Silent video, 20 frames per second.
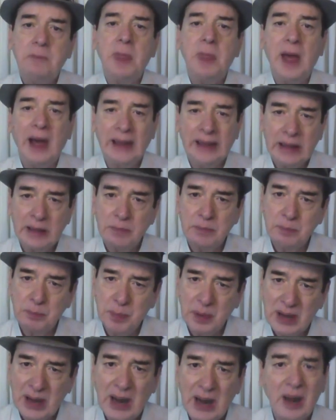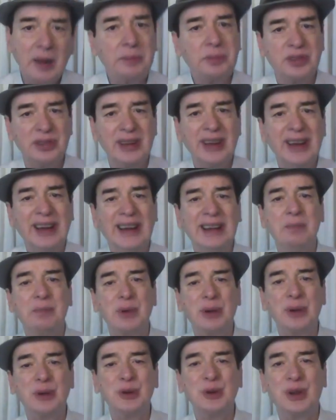I can perhaps help
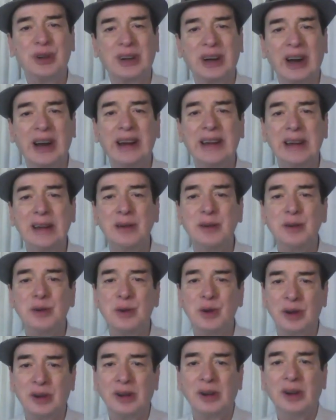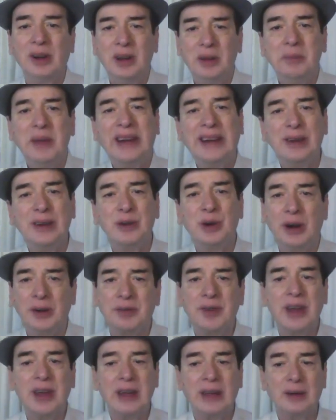you or guide you or make you
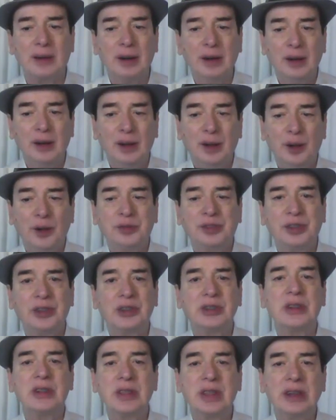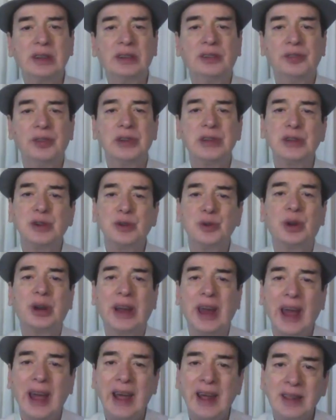aware of certain things which you
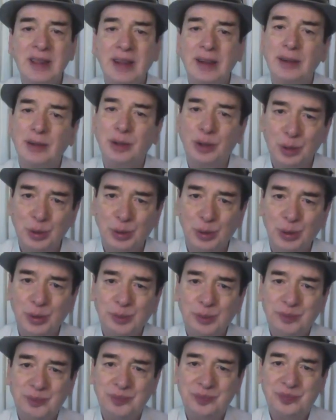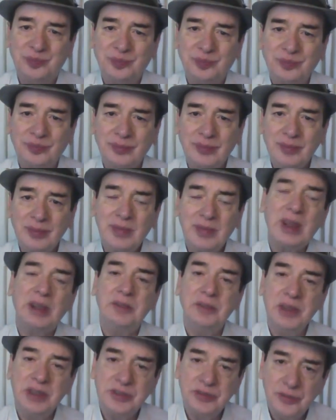can do,
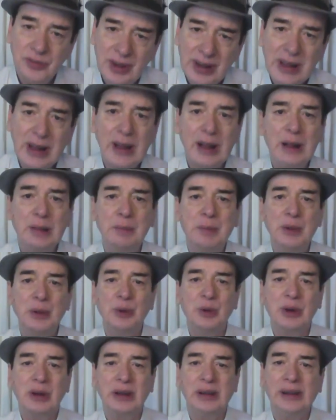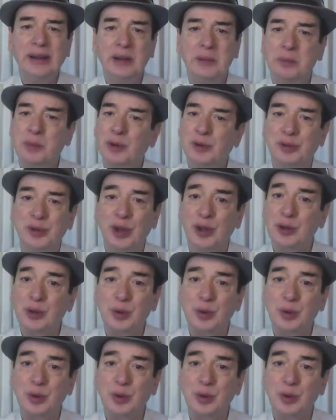which will help you and improve your